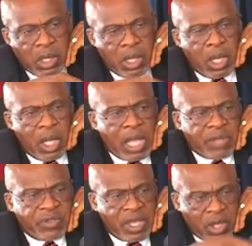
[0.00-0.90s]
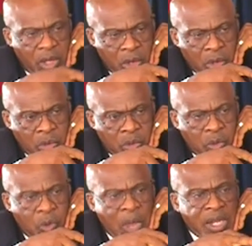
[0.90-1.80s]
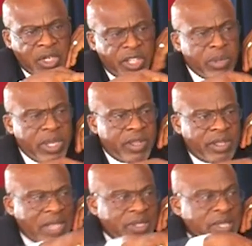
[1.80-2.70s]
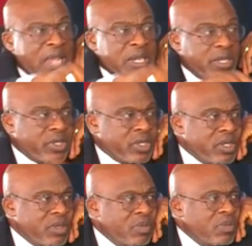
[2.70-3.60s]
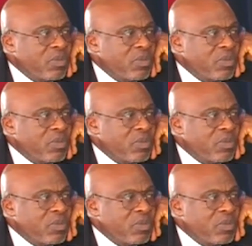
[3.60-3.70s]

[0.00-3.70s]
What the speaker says: And I said, who are the team leaders that signed this?